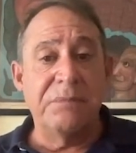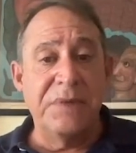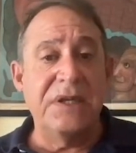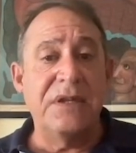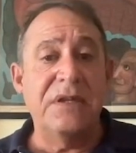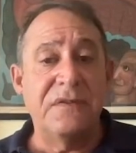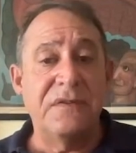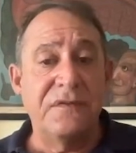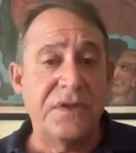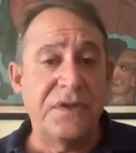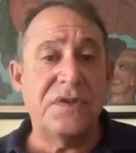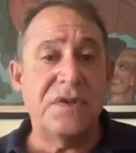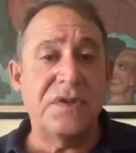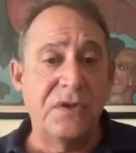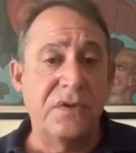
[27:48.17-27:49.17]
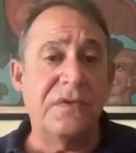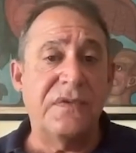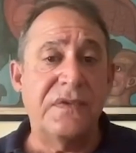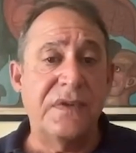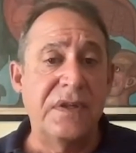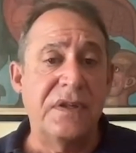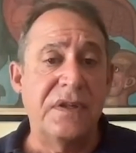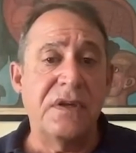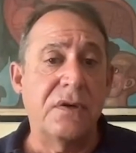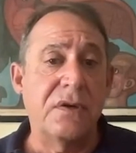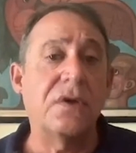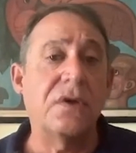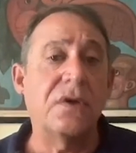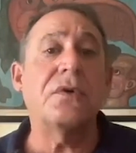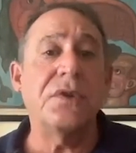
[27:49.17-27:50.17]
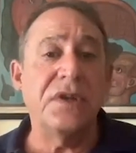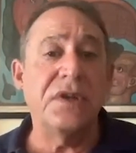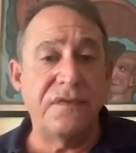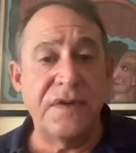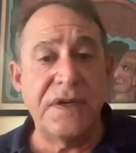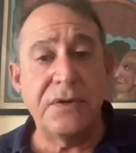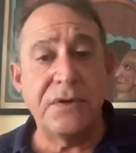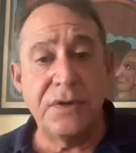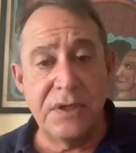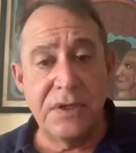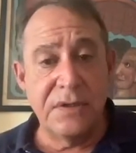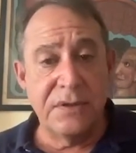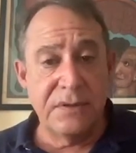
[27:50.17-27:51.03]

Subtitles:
many of the fish that you see there are only found there.